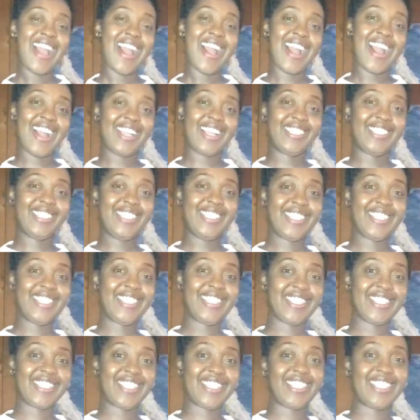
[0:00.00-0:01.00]
I did
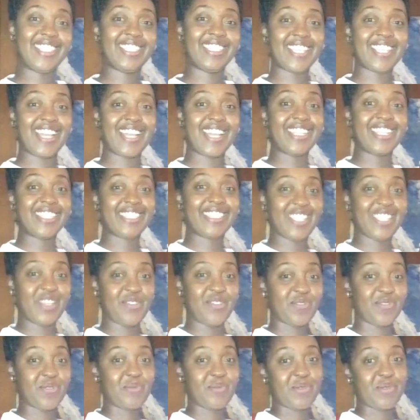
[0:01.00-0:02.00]
get the design
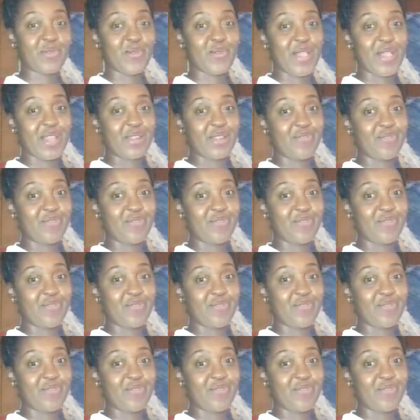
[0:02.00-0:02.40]
itself from Creative